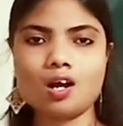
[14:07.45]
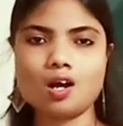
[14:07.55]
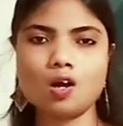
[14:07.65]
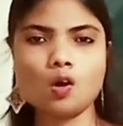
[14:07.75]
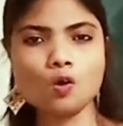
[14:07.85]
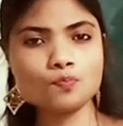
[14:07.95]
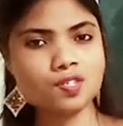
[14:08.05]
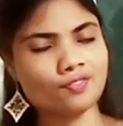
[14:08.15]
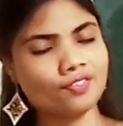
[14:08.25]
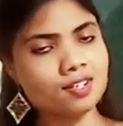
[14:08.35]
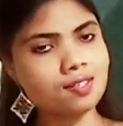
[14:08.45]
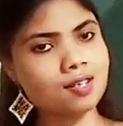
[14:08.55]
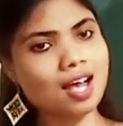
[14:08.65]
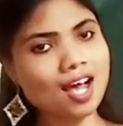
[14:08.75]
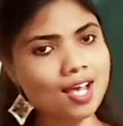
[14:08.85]
observer's
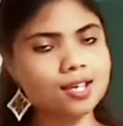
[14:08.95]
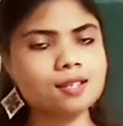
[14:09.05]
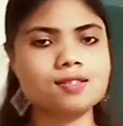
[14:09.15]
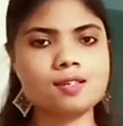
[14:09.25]
eyes.